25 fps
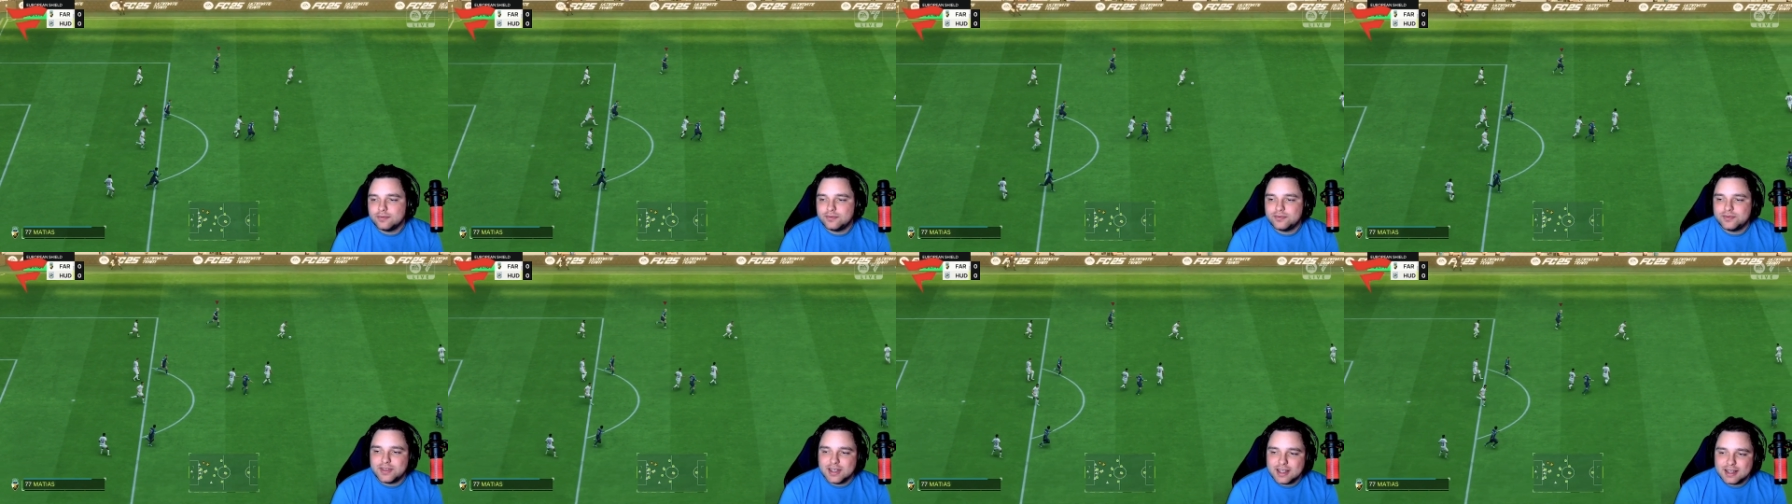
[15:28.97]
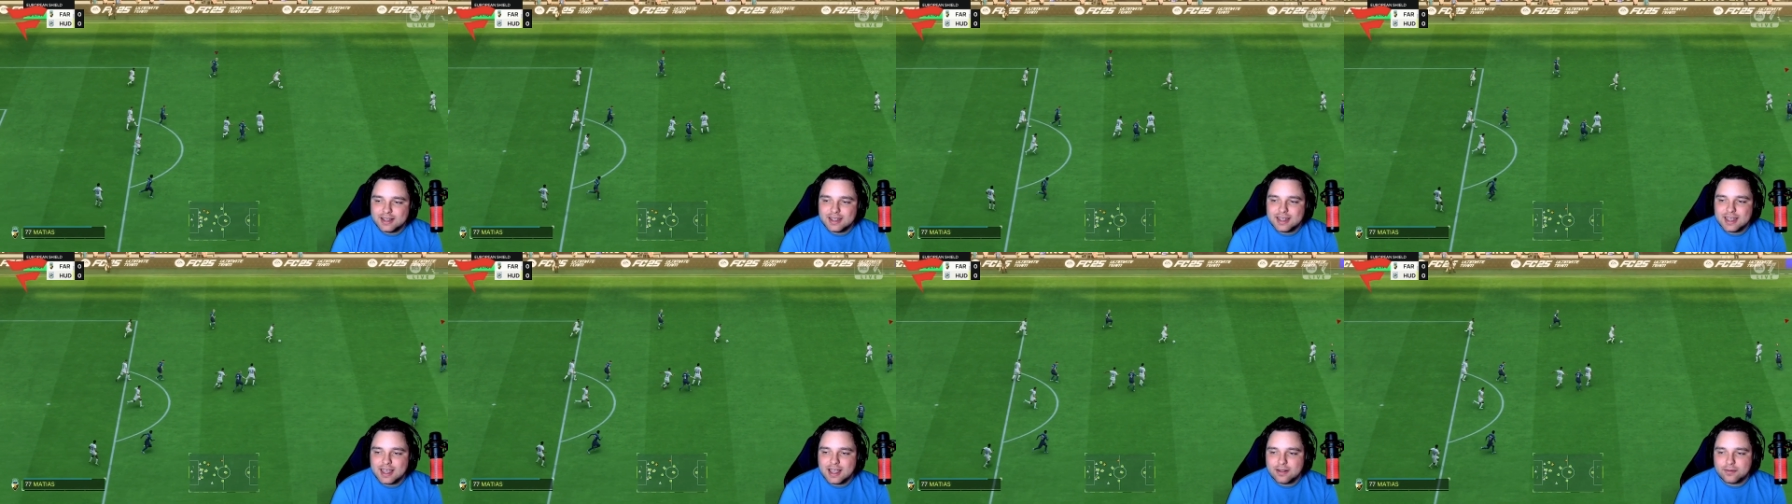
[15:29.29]

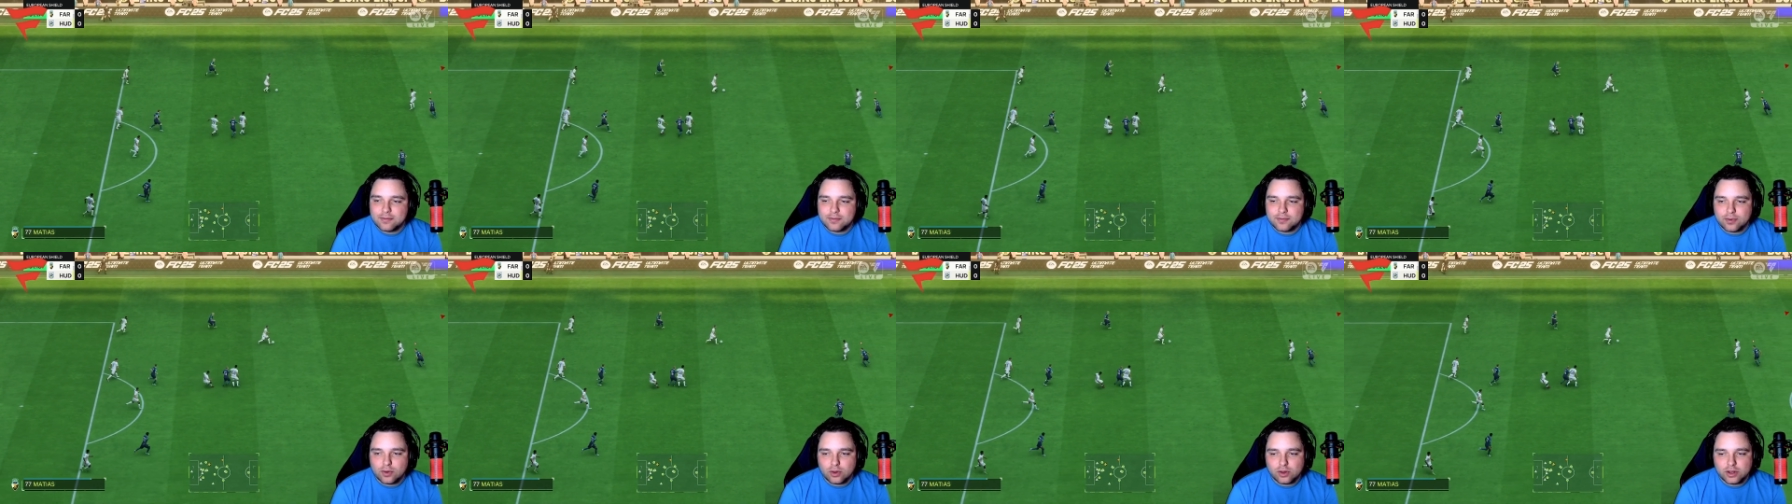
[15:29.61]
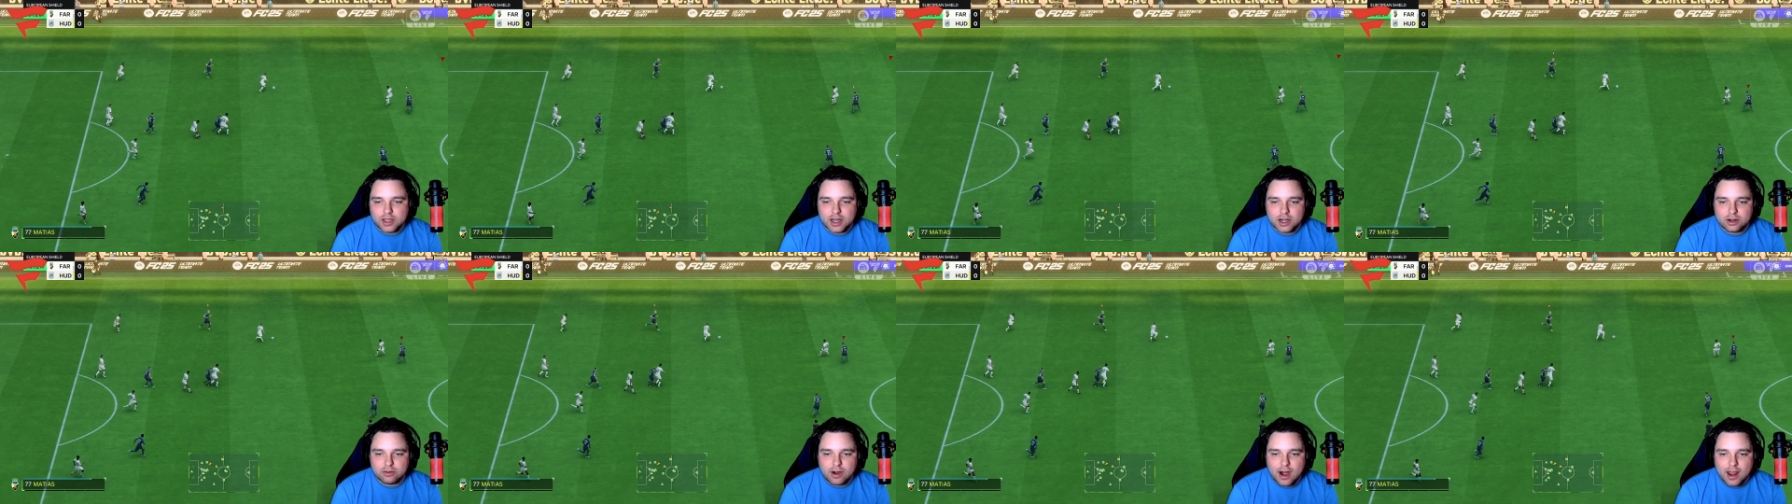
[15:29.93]
Didn't get
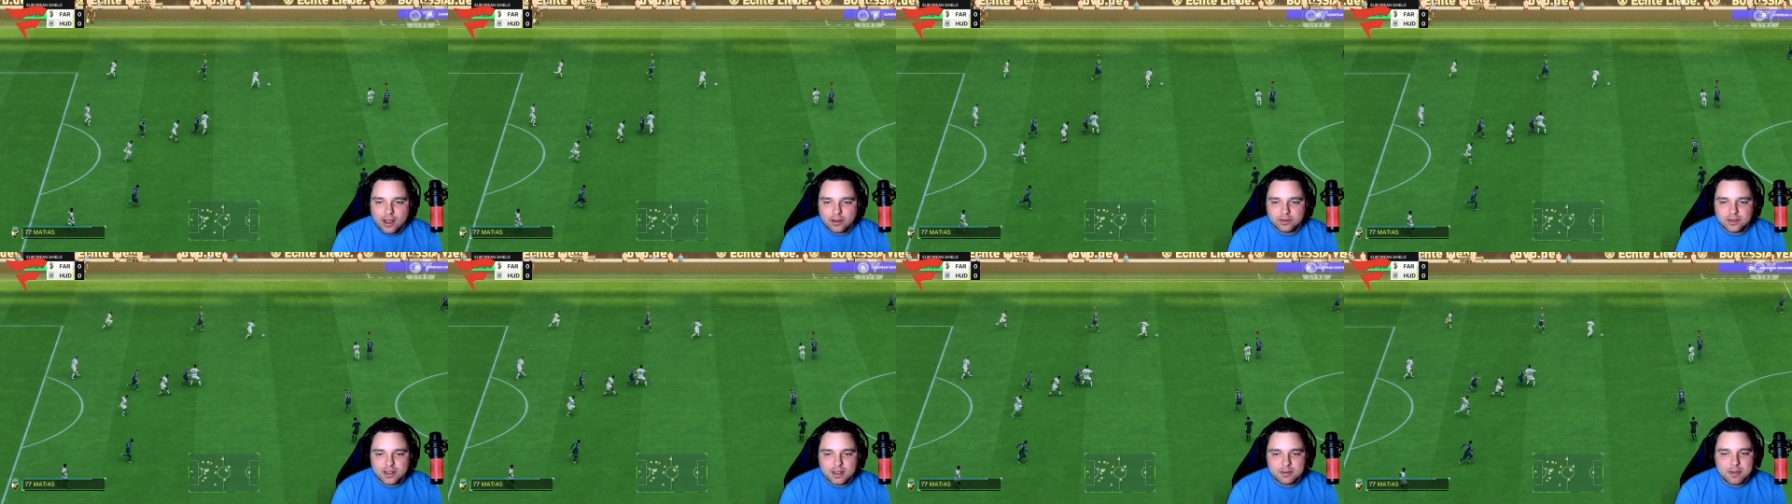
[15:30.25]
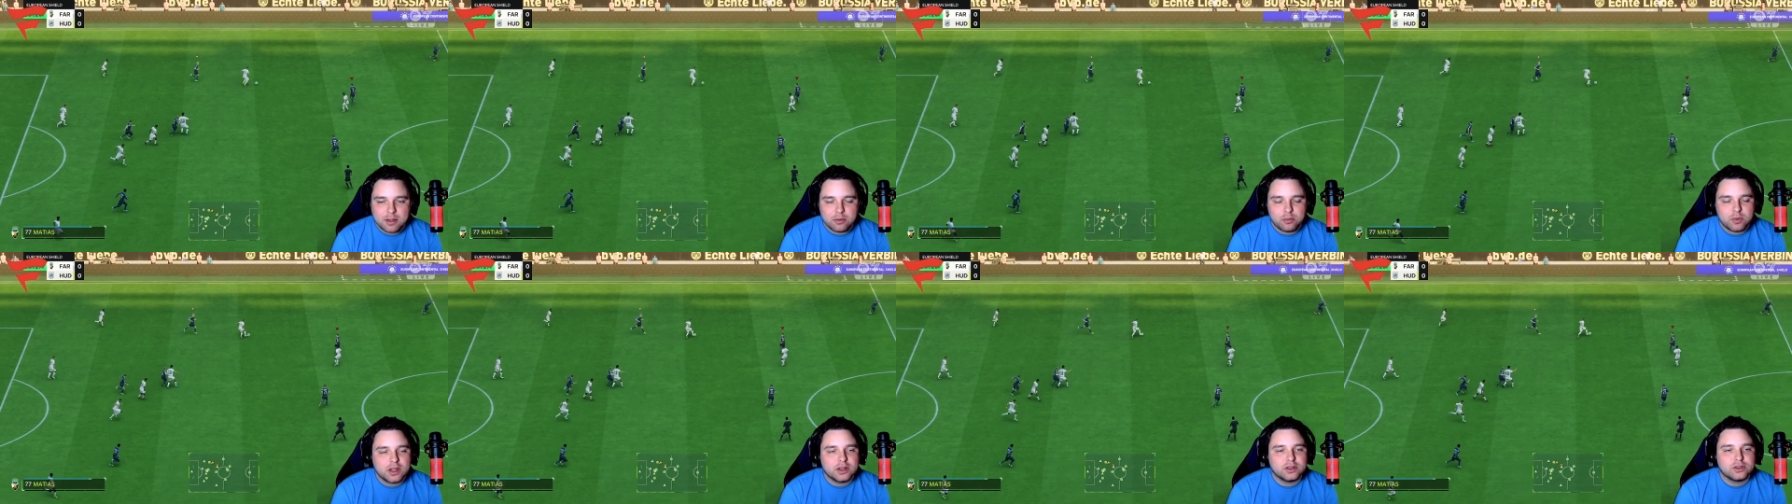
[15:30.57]
fully around him,
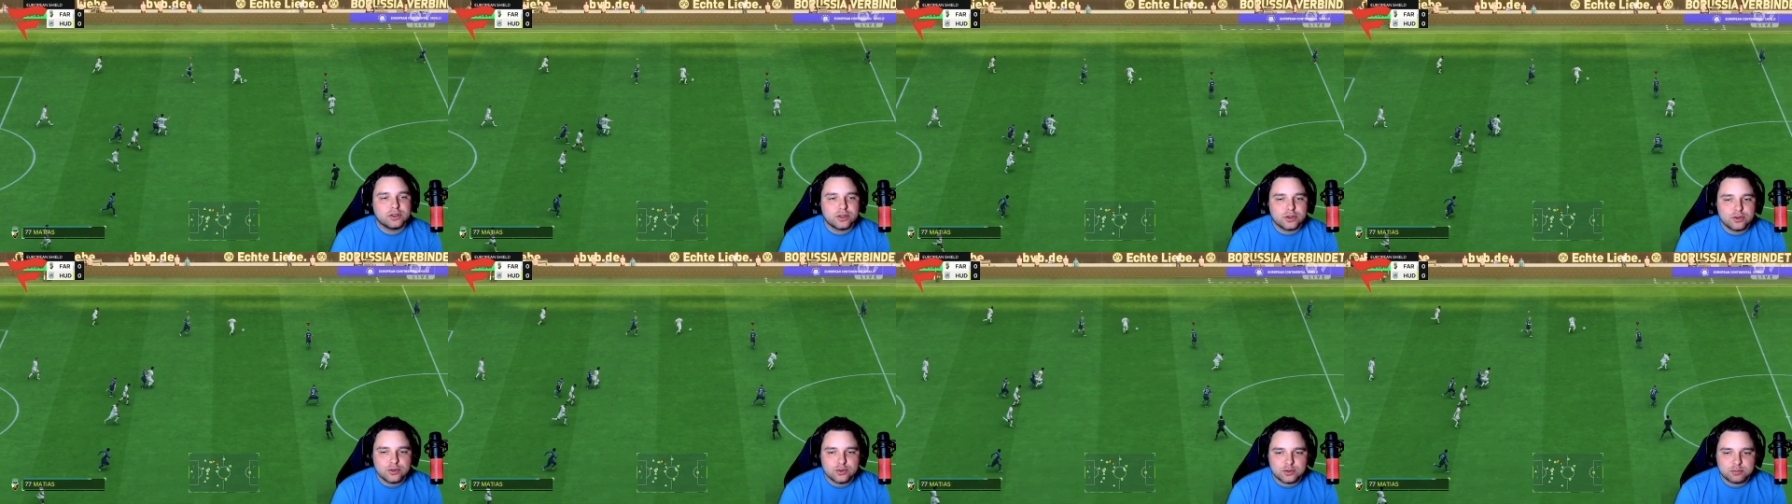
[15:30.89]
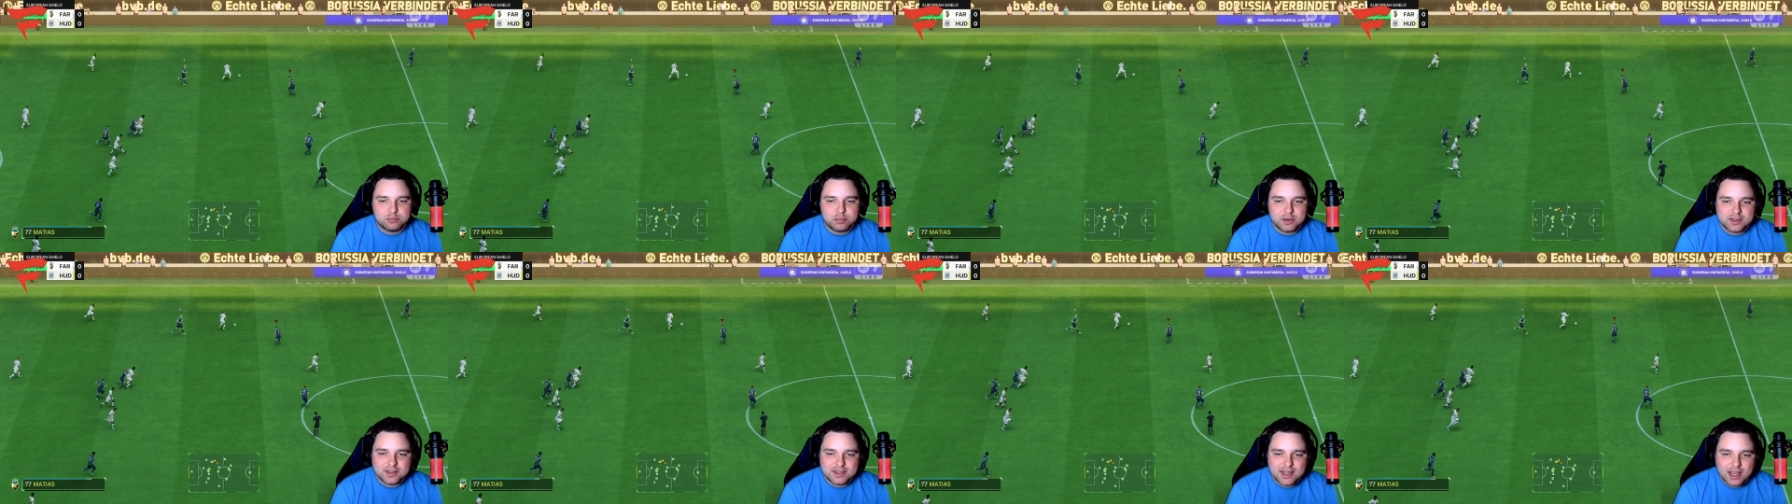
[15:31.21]
and we lose
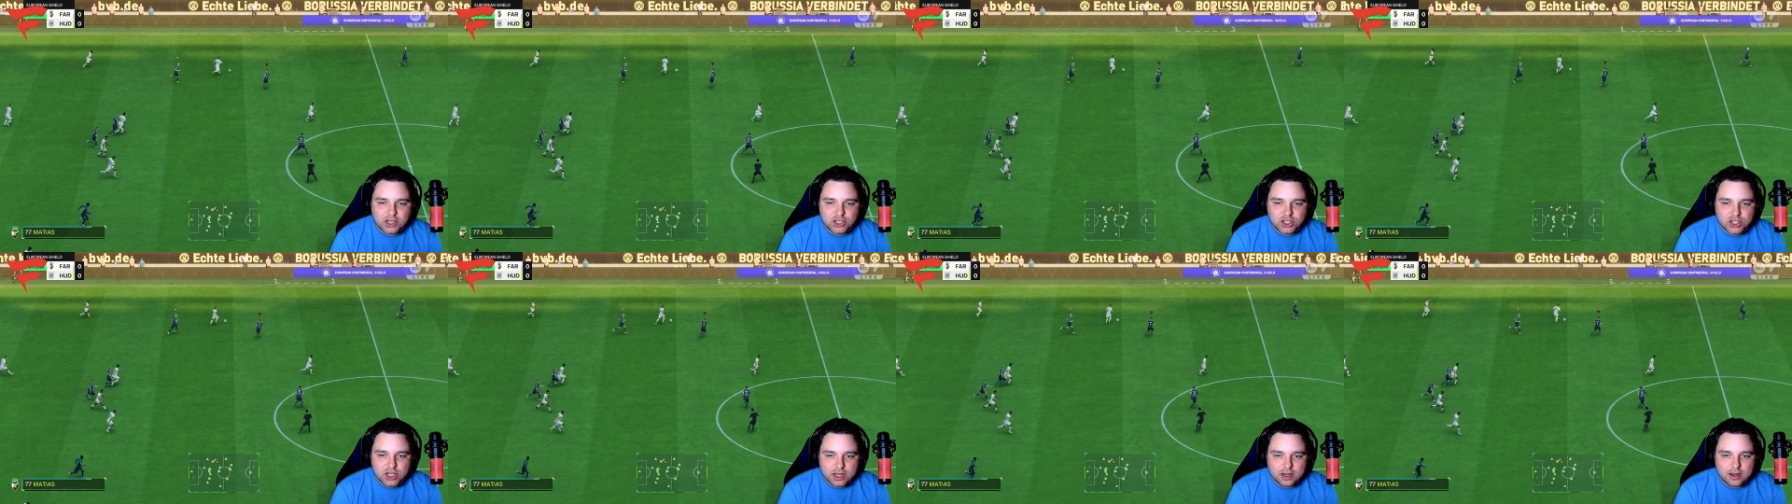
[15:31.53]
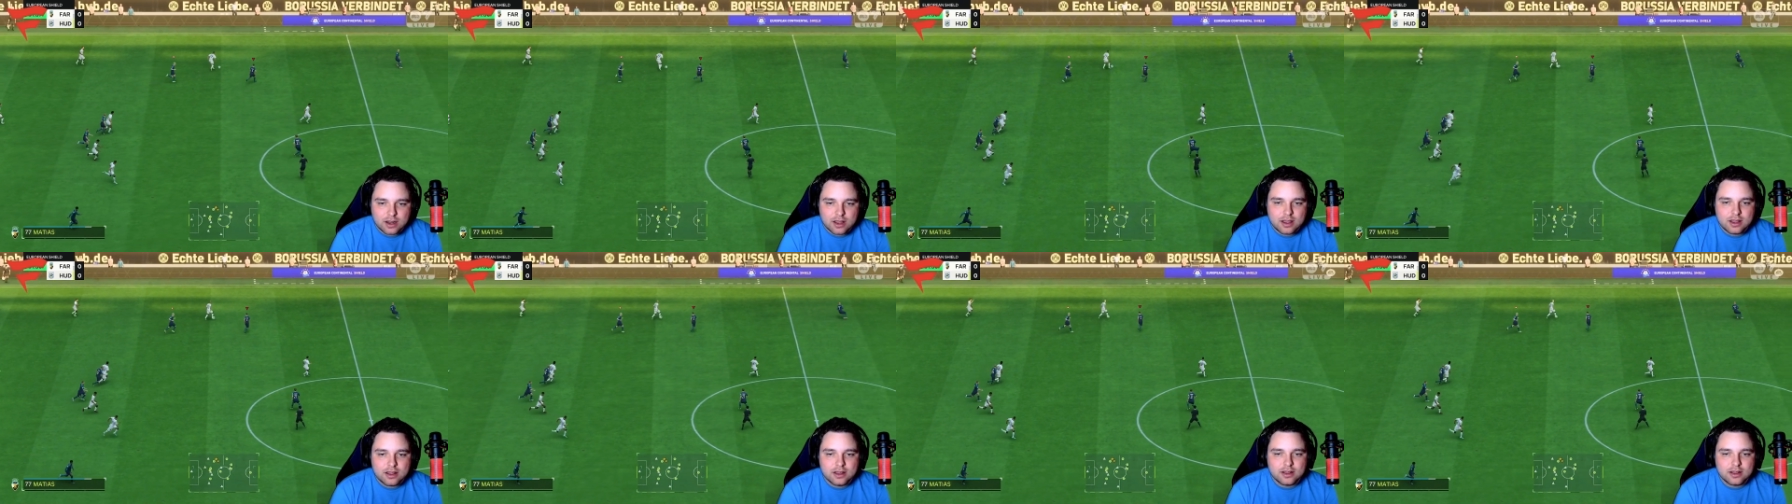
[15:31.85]
possession.